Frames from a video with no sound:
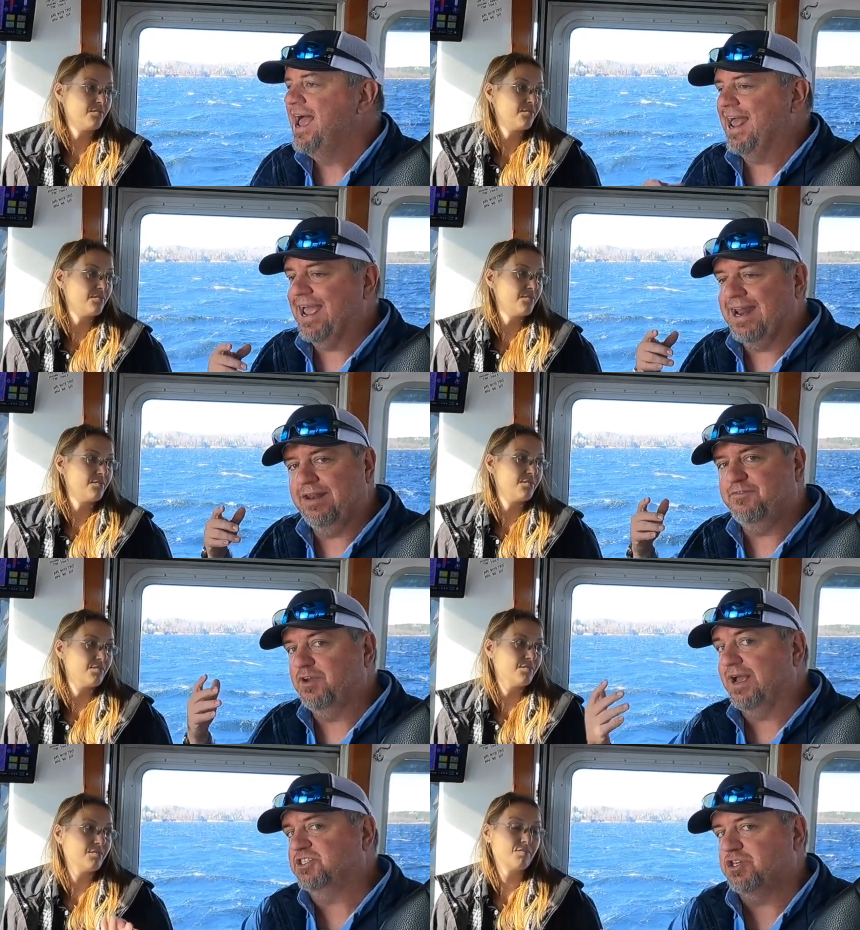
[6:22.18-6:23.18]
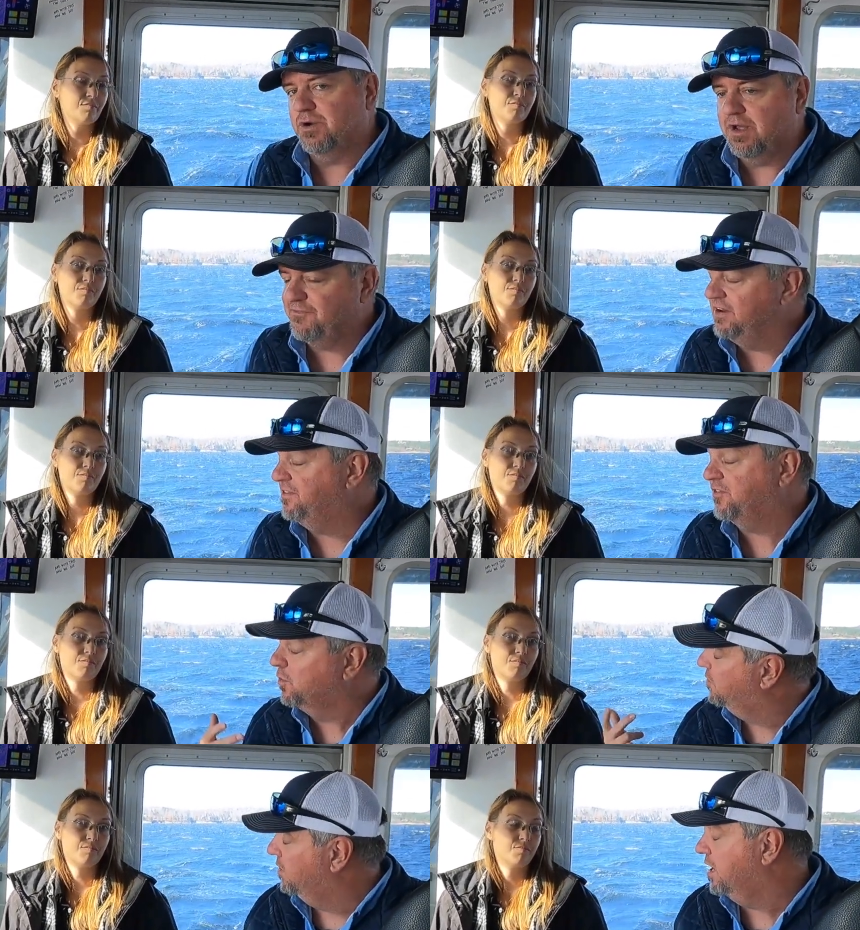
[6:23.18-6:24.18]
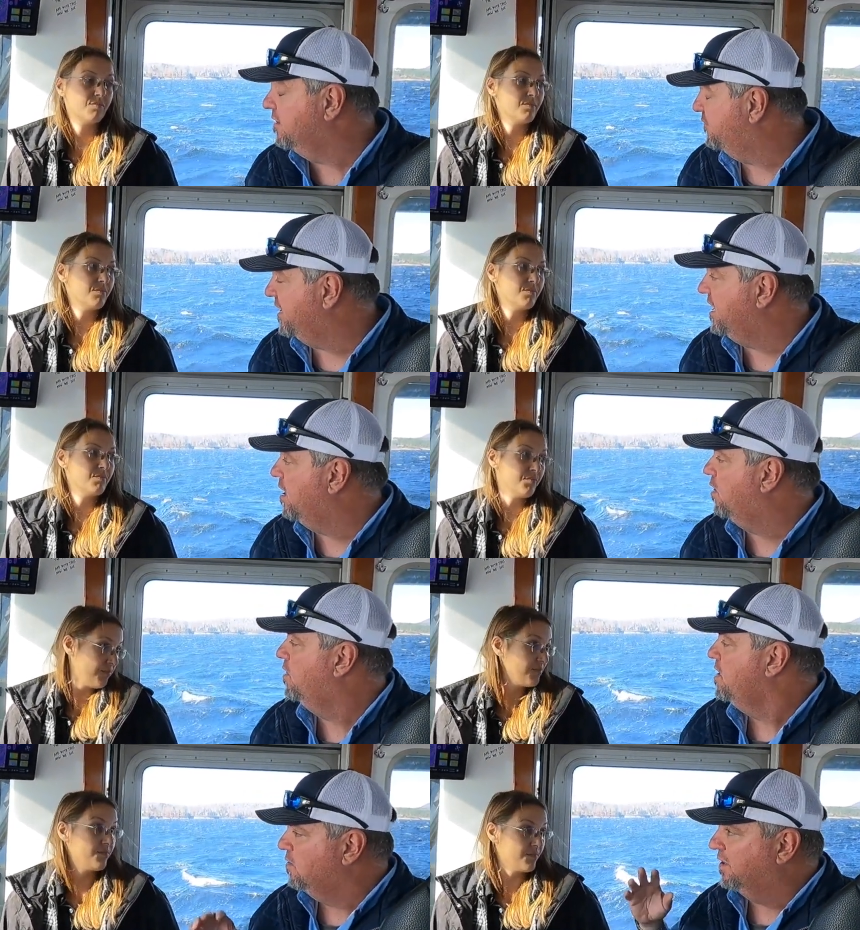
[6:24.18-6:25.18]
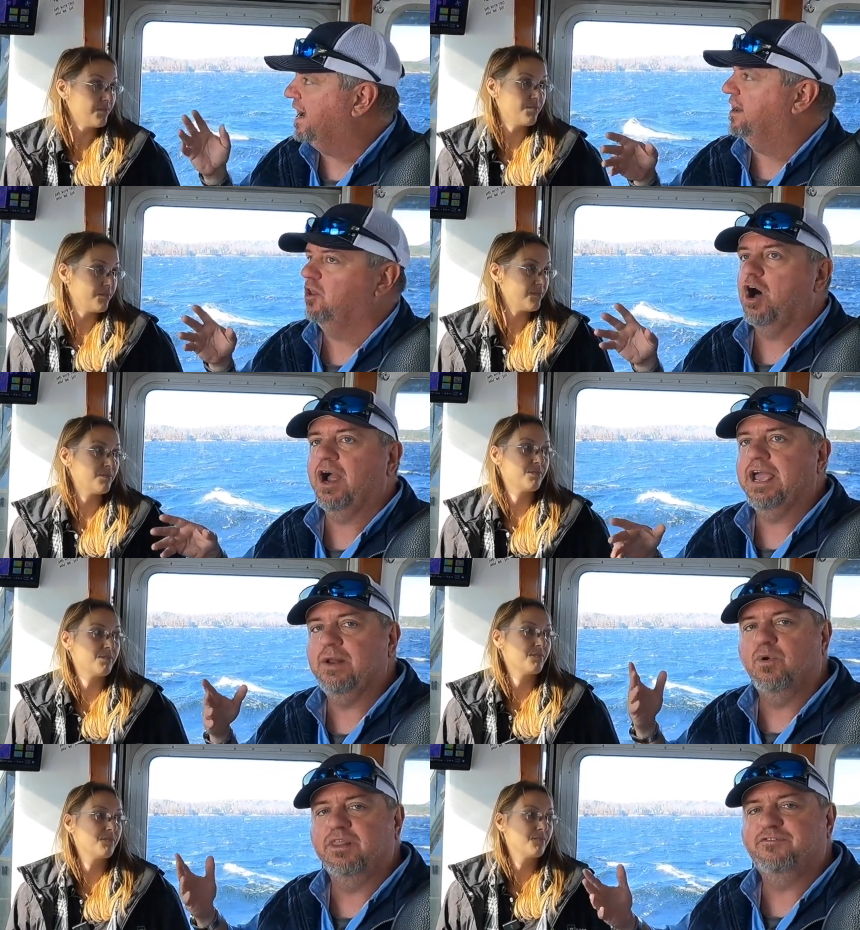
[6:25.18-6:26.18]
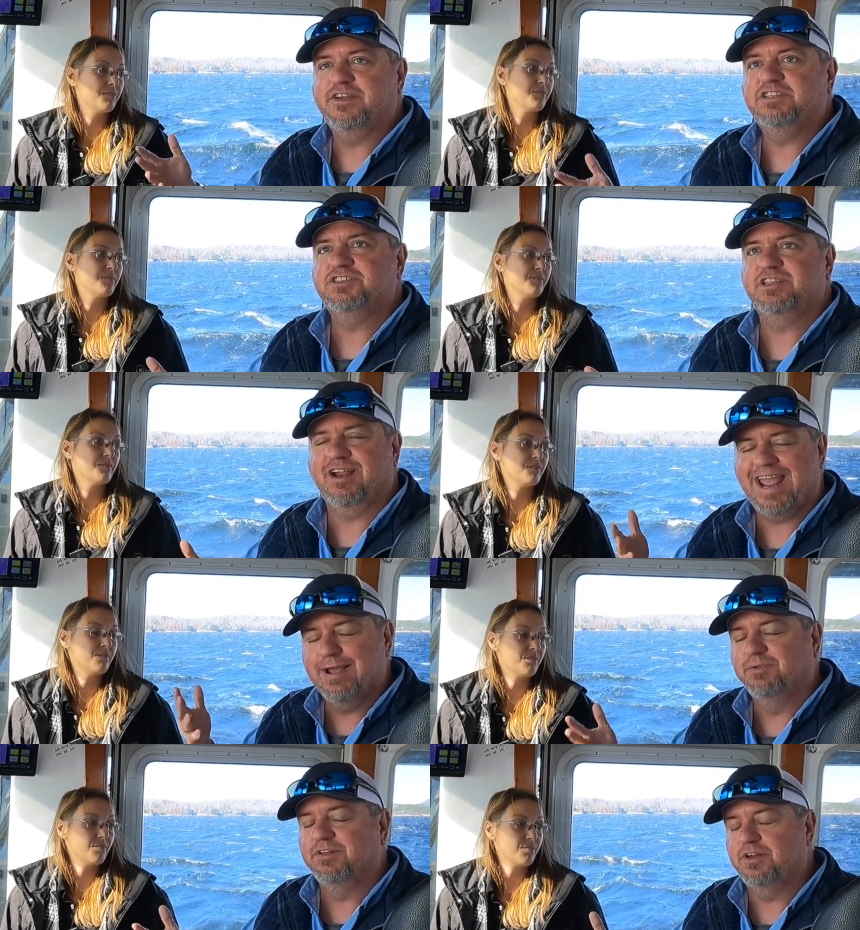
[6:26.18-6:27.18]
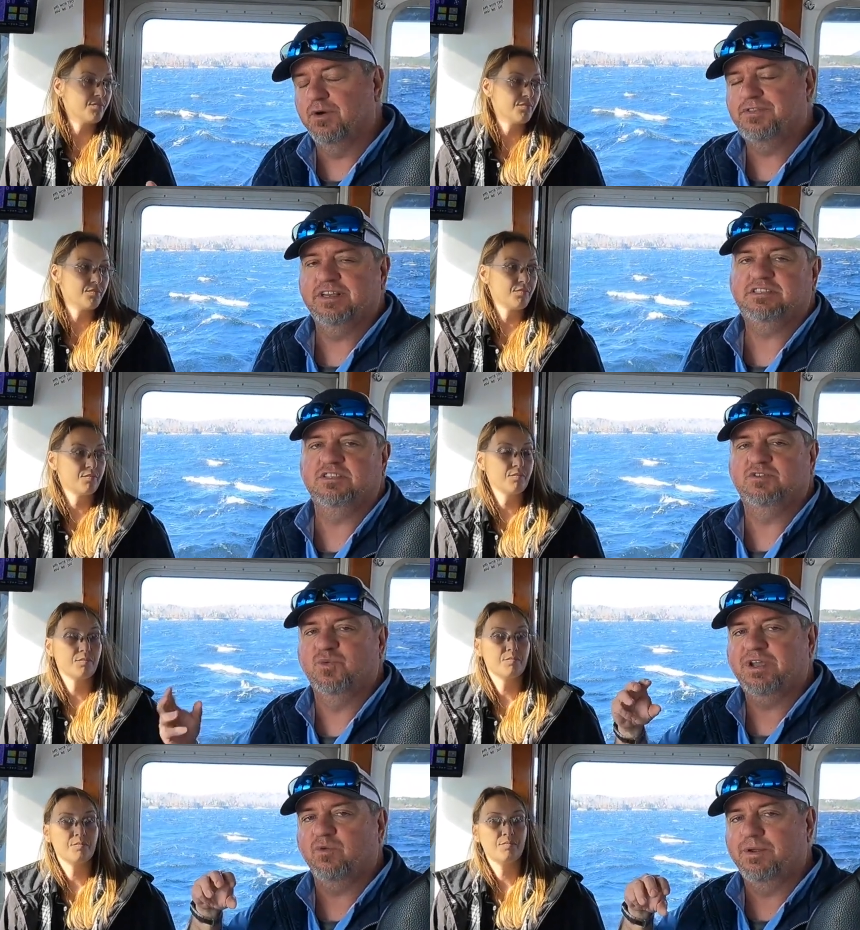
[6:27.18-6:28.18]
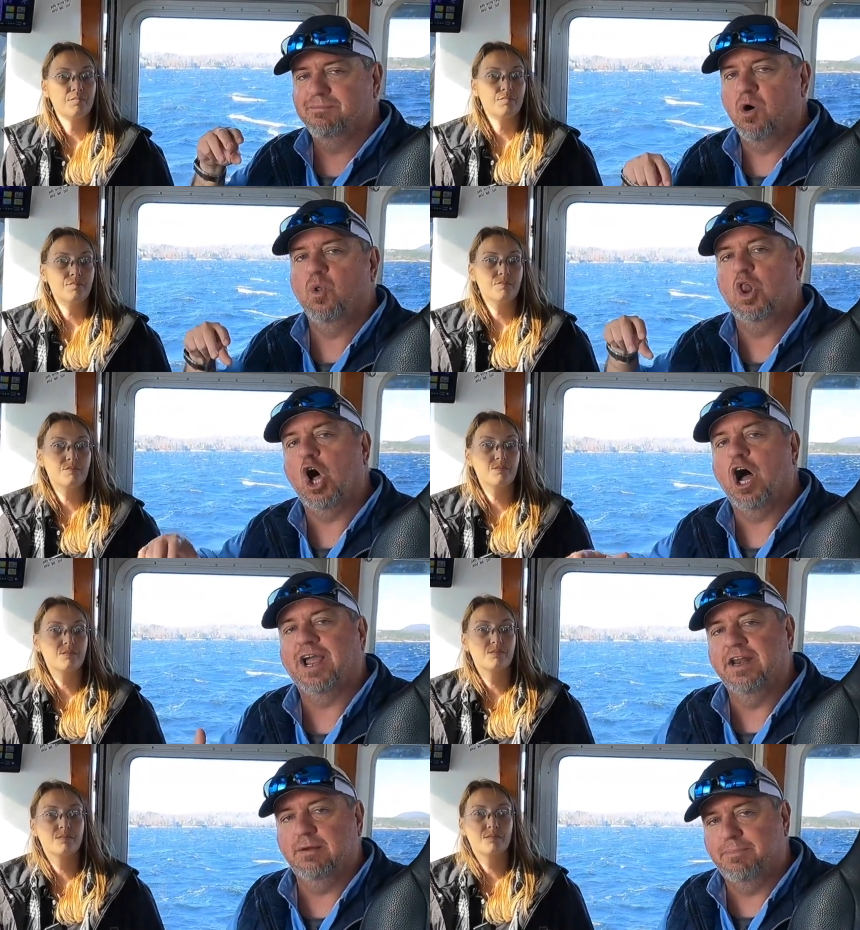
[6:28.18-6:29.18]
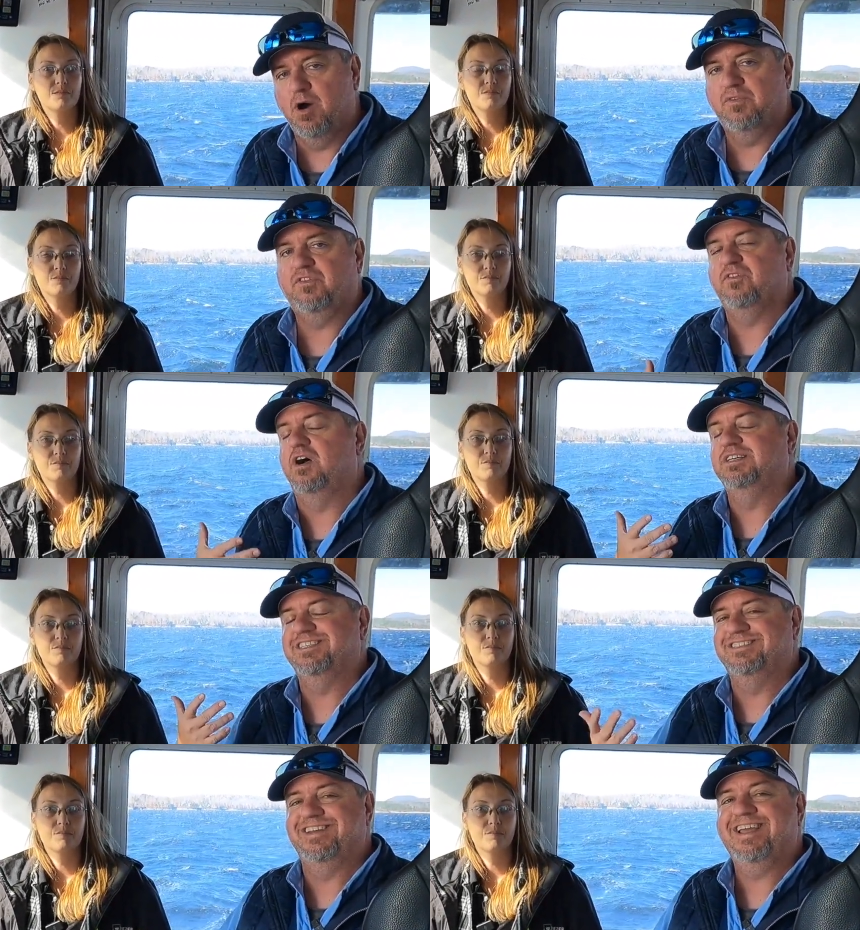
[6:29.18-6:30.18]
Speaker 1: And if you guys show enough interest, we'll do another video. We'll kind of log in. One of the features that they're able to do with this is we can remote log into boats as long as there's an